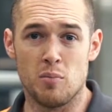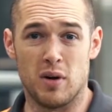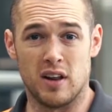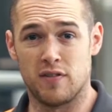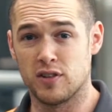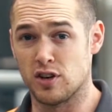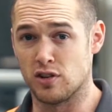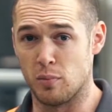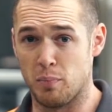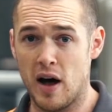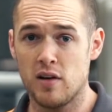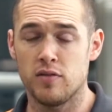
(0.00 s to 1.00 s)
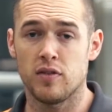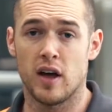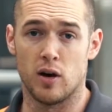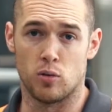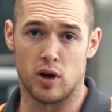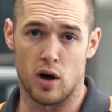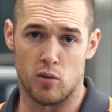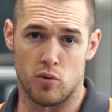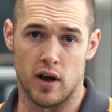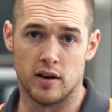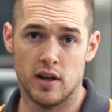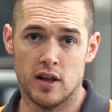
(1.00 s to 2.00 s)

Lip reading: but if she's above, it'll go red.